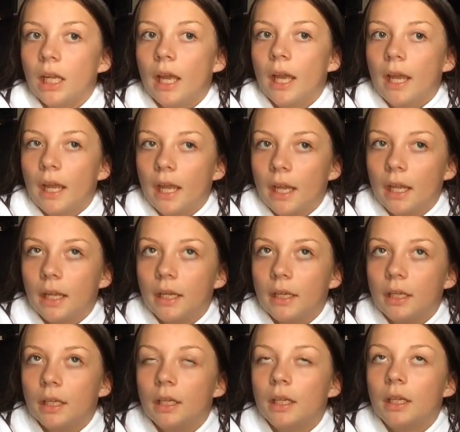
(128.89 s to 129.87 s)

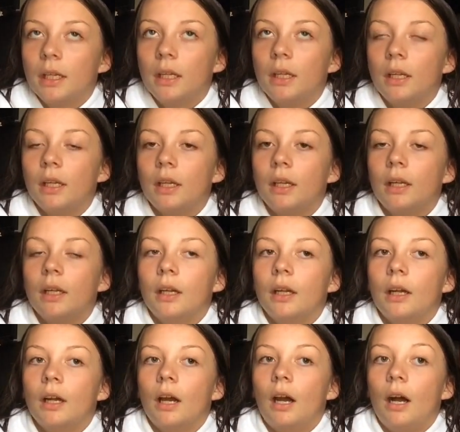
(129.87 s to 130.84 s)
and
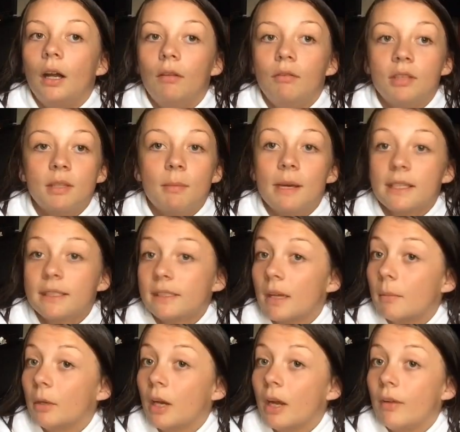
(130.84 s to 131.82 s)
it was the best
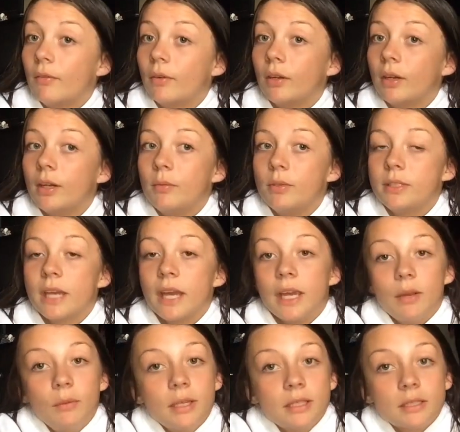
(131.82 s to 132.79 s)
summer ever. It was
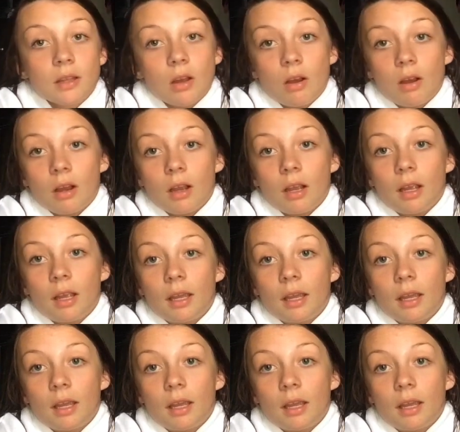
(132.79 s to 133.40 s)
8 weeks long.